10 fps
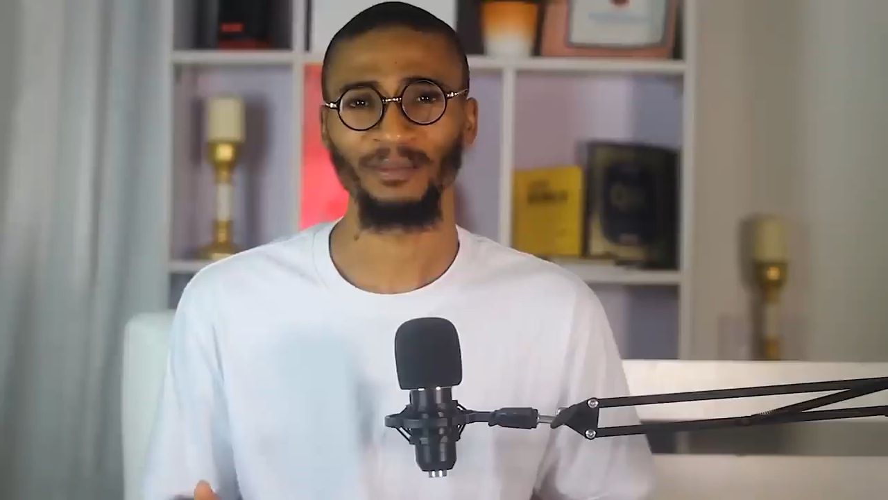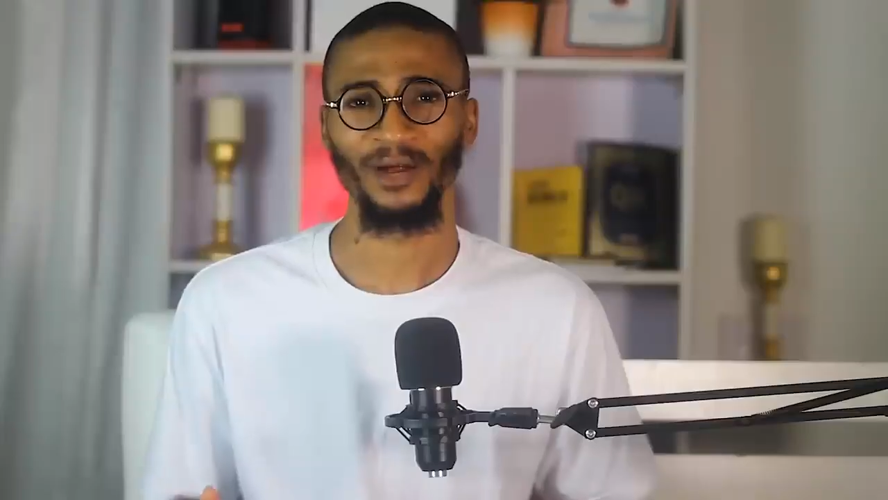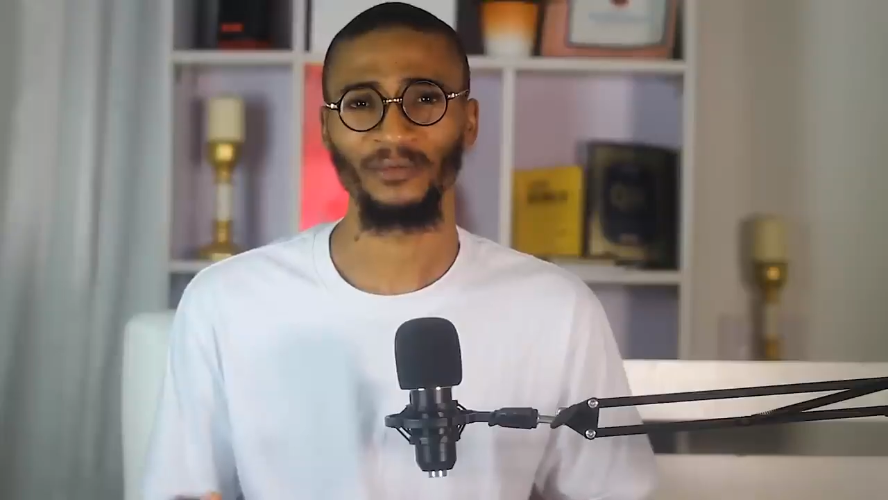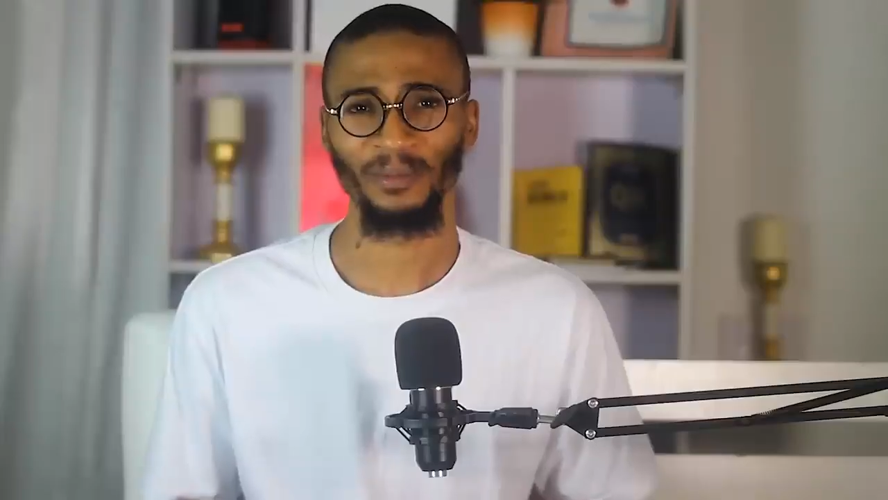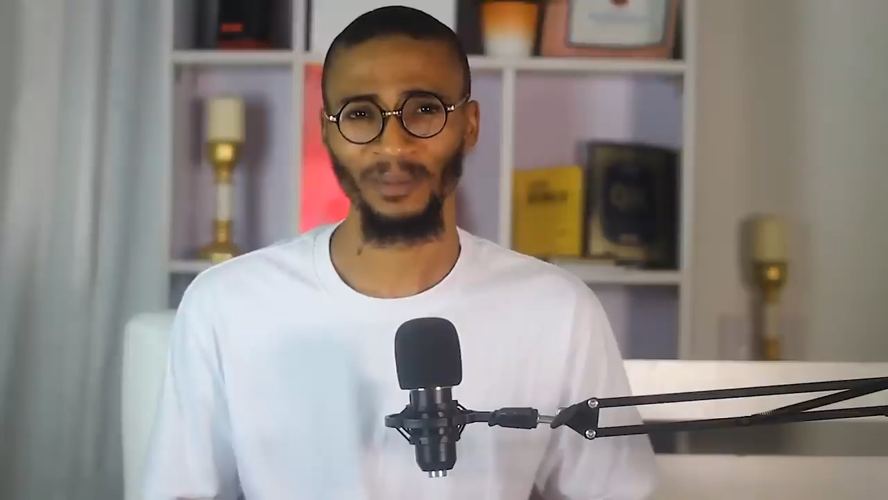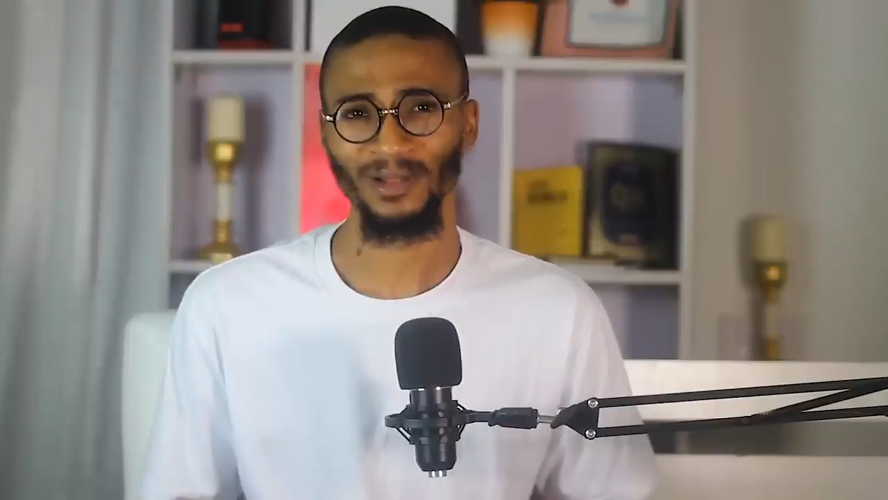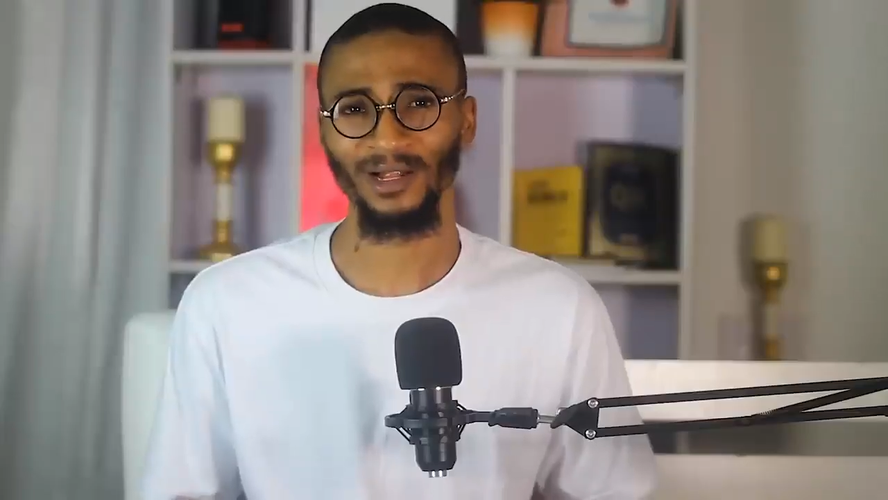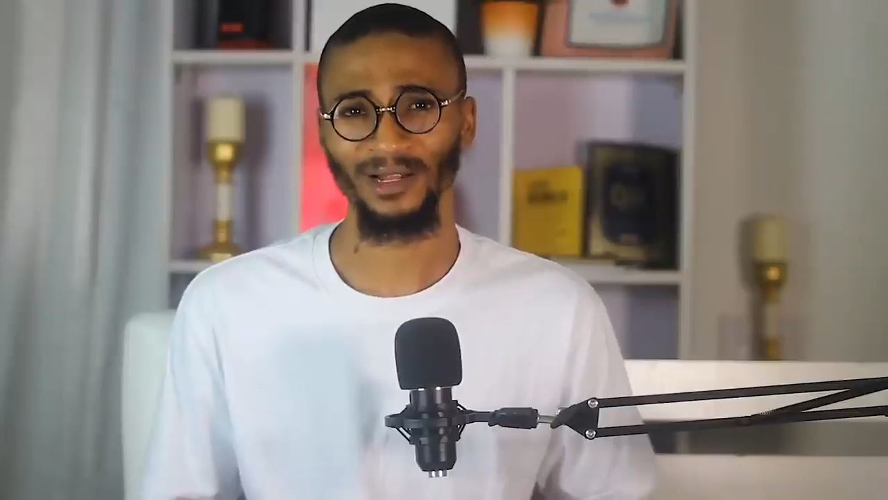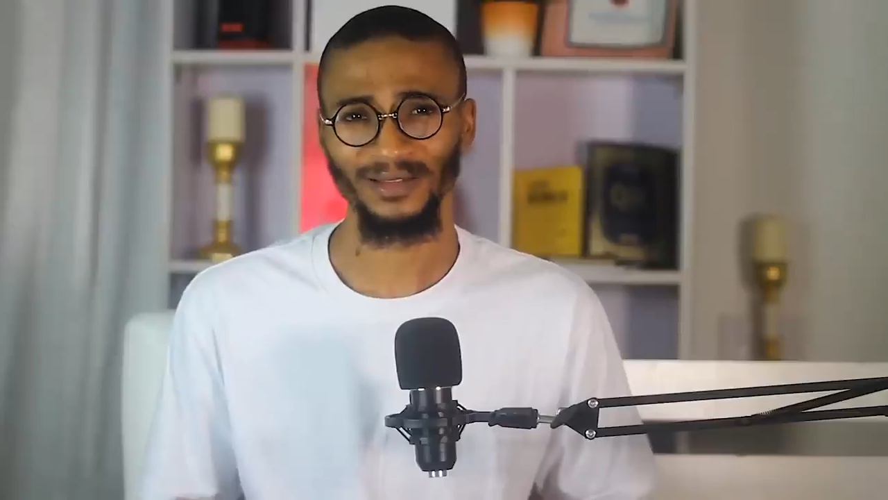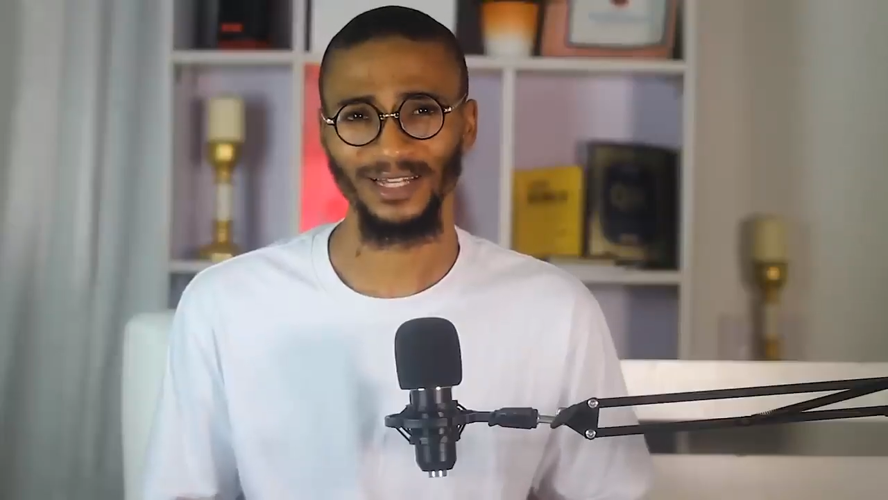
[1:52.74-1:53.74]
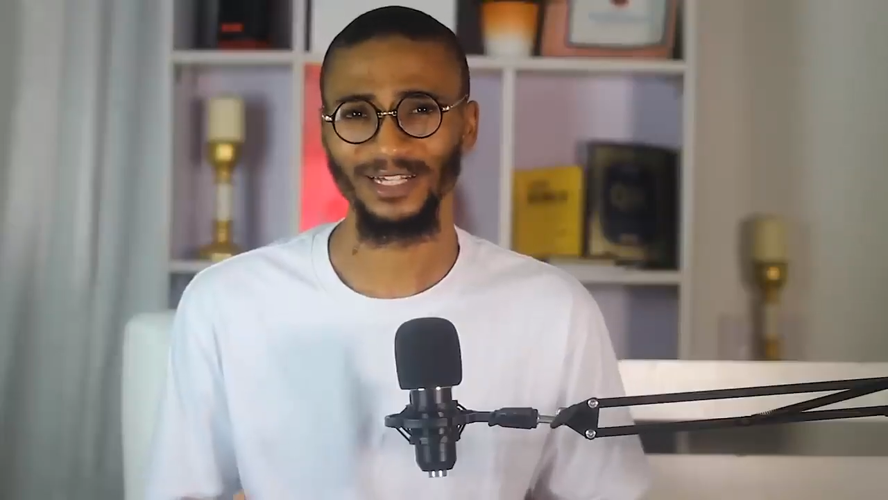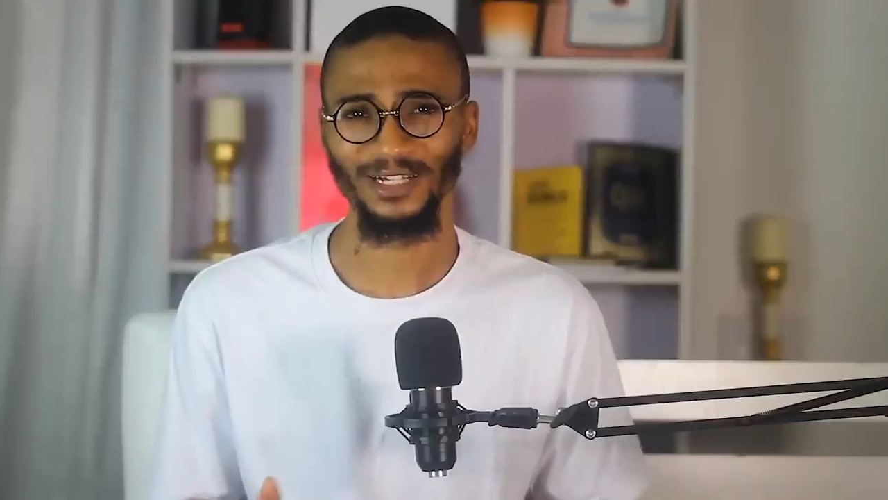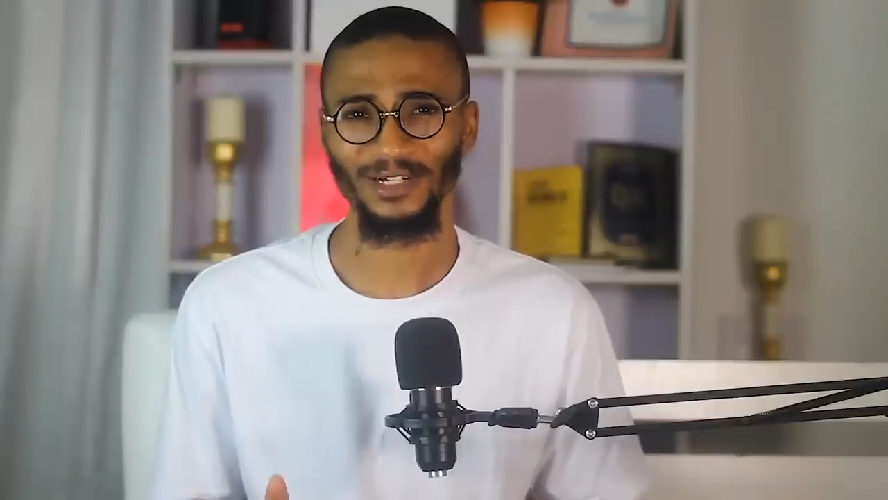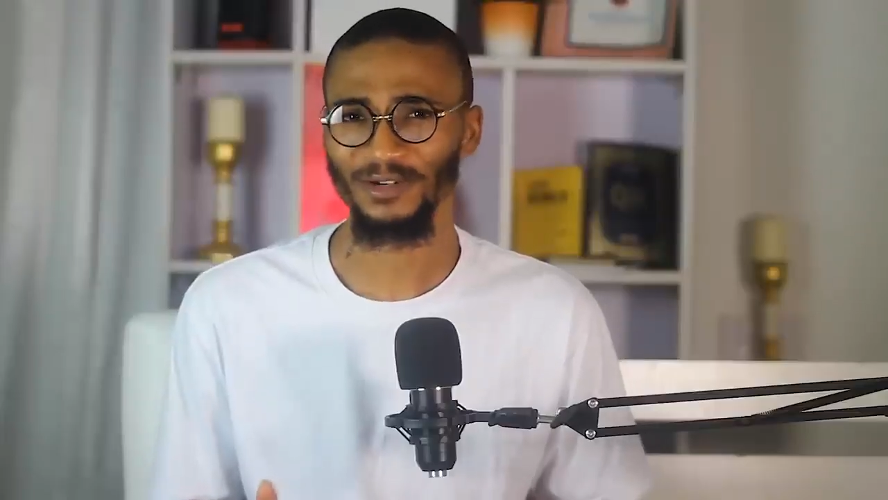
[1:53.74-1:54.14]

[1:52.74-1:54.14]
The man replied that he